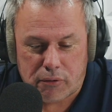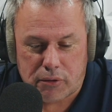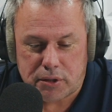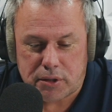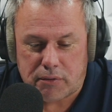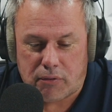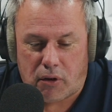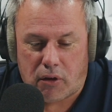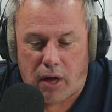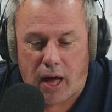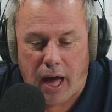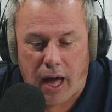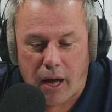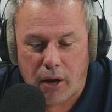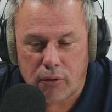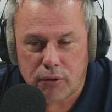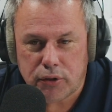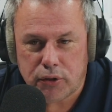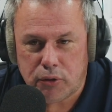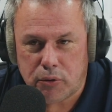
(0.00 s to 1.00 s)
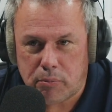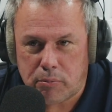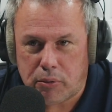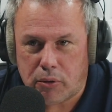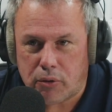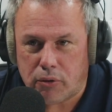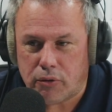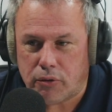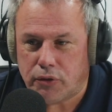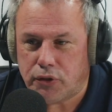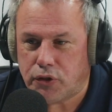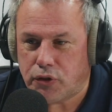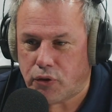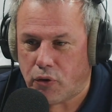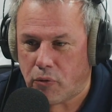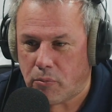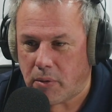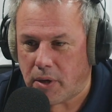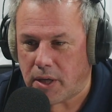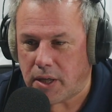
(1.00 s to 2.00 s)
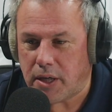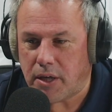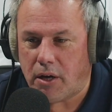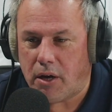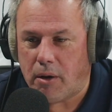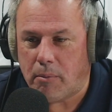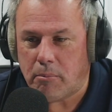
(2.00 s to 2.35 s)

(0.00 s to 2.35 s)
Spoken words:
first of all, how do you pull so many